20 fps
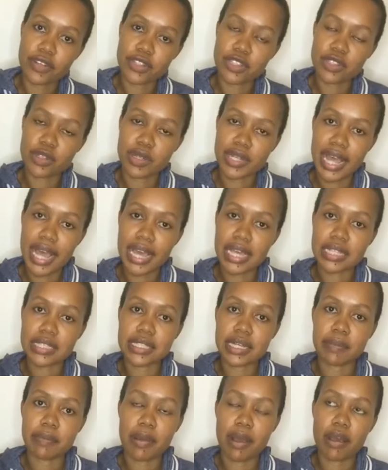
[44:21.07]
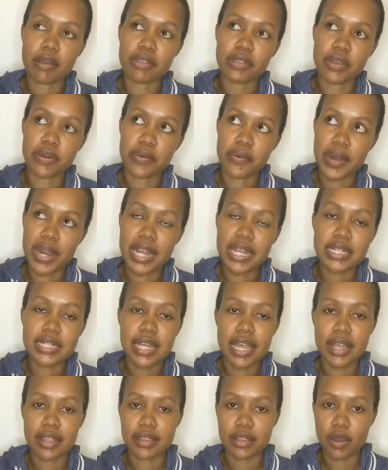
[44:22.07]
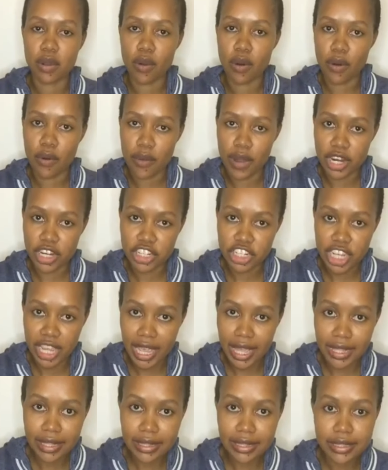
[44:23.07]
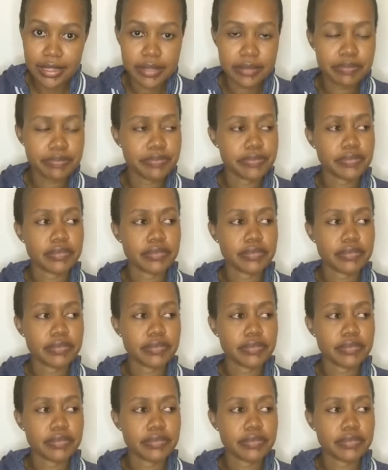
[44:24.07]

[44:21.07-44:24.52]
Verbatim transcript: tonight about the red and the orange candle.